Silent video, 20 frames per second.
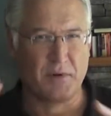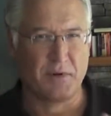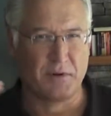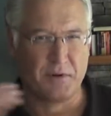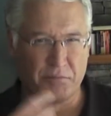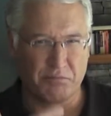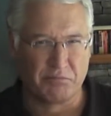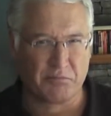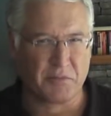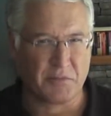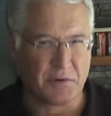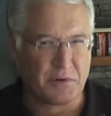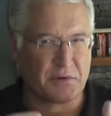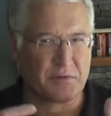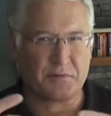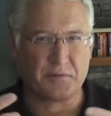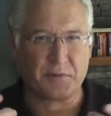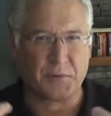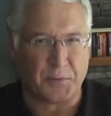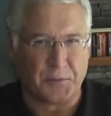Now, how do we
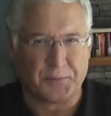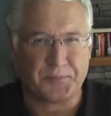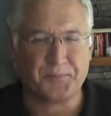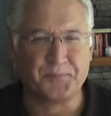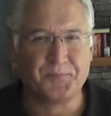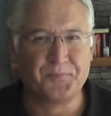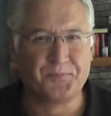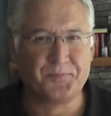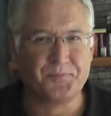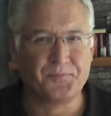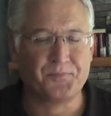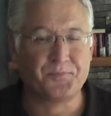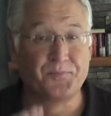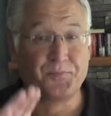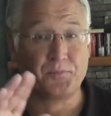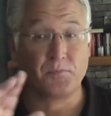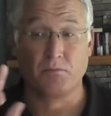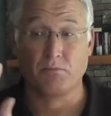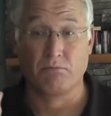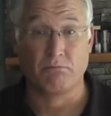apply this to our
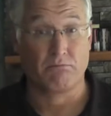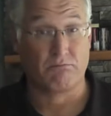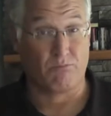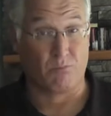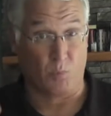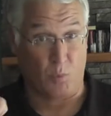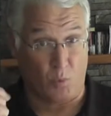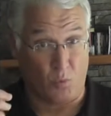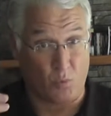Christian life?